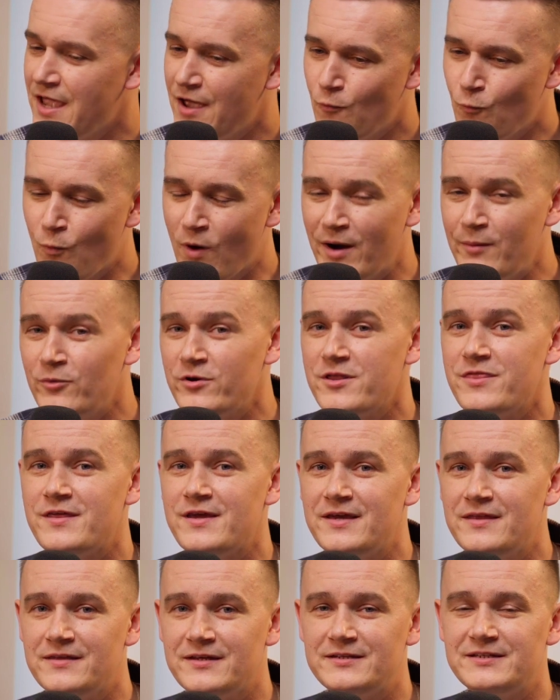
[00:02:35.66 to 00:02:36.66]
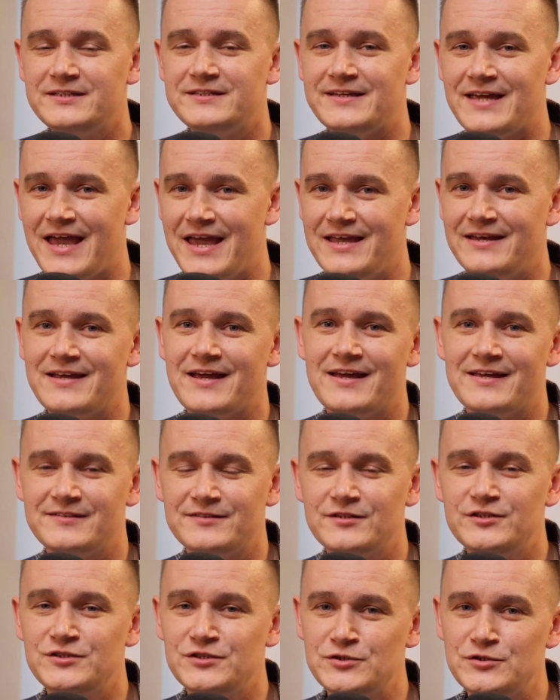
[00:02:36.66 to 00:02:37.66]
One more thing that Kate has
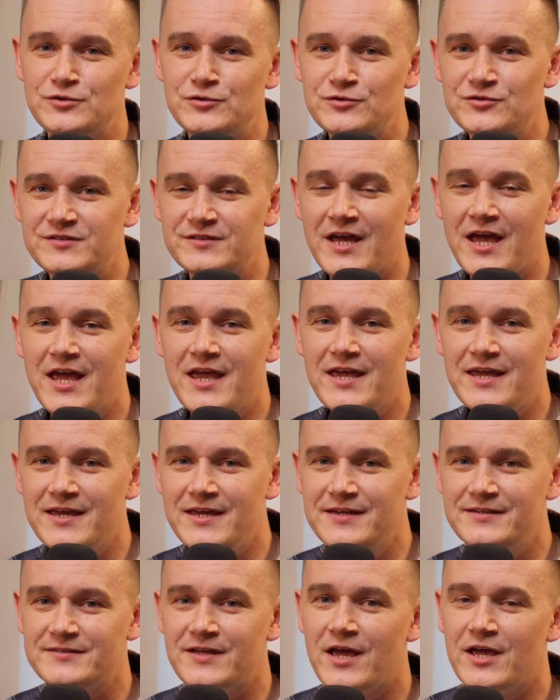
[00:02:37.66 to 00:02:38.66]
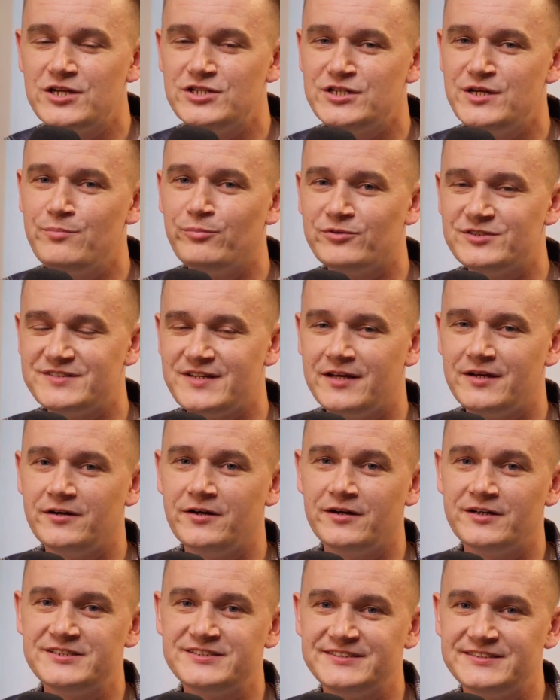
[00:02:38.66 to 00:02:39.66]
used is she presented
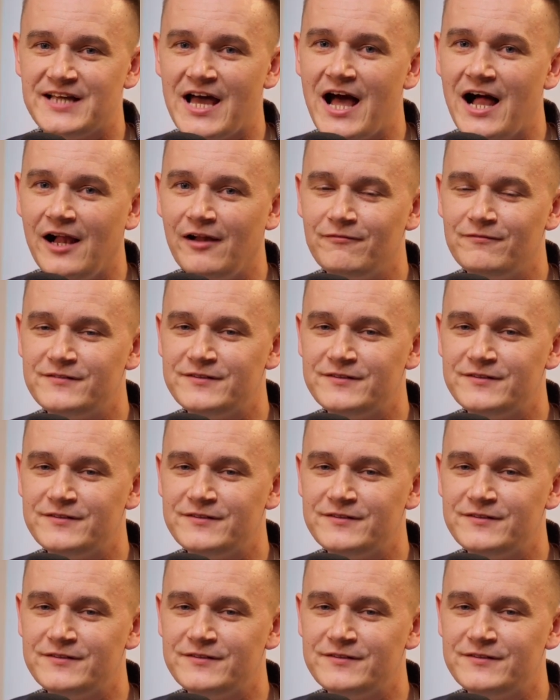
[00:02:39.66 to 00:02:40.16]
herself.